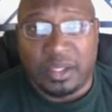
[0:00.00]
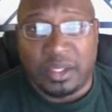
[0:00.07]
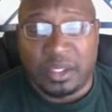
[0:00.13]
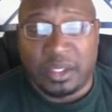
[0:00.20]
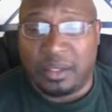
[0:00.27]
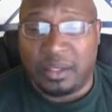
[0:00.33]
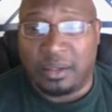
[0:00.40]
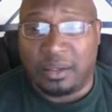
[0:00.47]

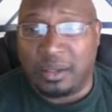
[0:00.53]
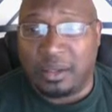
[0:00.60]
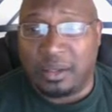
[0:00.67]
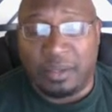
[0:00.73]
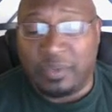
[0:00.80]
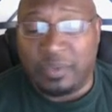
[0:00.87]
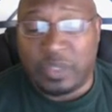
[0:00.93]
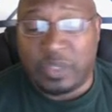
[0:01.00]
is
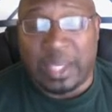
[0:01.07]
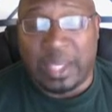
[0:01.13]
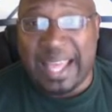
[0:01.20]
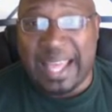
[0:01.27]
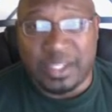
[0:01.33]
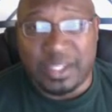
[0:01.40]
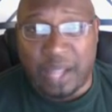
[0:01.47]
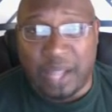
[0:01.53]
even if it's your
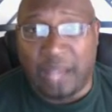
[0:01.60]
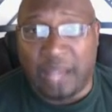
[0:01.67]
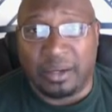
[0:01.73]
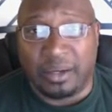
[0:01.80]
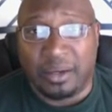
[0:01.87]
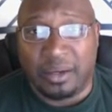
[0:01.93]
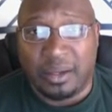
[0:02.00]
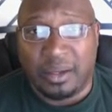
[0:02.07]
last
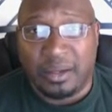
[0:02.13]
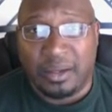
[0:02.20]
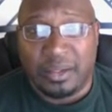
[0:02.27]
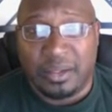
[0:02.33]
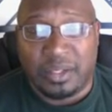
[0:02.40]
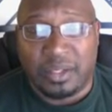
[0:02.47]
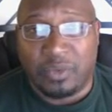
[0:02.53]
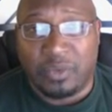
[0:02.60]
dollar
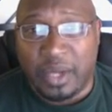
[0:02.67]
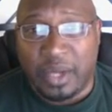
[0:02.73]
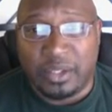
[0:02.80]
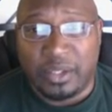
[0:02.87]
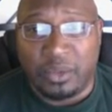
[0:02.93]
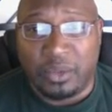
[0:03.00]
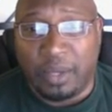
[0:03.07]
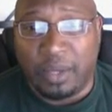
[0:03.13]
instead of
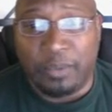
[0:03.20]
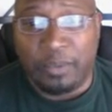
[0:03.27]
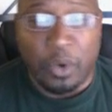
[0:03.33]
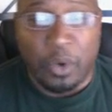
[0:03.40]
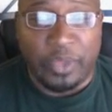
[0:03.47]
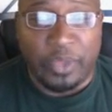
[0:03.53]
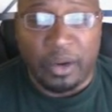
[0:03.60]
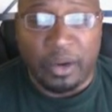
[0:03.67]
trying to uh,
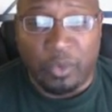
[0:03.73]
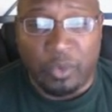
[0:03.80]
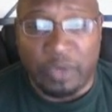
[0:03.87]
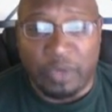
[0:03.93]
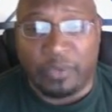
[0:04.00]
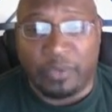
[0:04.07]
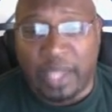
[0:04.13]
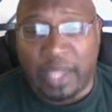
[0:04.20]
go there
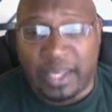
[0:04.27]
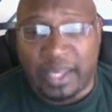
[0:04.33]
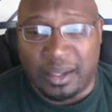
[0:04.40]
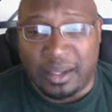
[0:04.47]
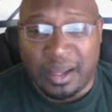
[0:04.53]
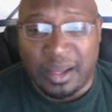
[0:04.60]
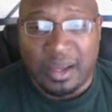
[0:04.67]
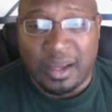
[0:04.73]
when you feel
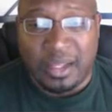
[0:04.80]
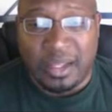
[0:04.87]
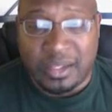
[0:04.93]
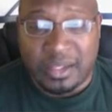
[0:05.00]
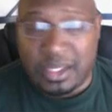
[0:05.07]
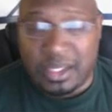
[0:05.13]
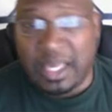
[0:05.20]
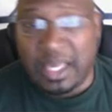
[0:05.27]
like it
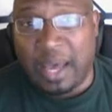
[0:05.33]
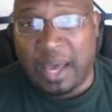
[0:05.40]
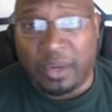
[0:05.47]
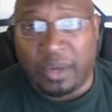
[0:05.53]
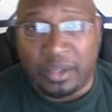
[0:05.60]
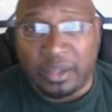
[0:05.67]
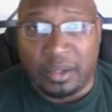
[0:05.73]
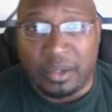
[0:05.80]
and then sneak
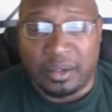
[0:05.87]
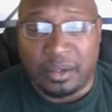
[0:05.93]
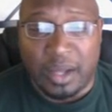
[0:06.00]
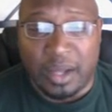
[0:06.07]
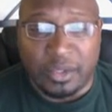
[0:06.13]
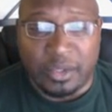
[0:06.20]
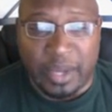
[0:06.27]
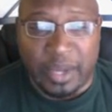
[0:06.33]
out on the
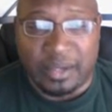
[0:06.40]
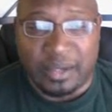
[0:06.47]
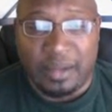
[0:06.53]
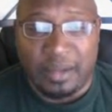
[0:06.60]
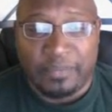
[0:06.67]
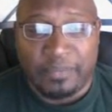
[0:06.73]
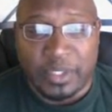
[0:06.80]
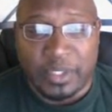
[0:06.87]
contract.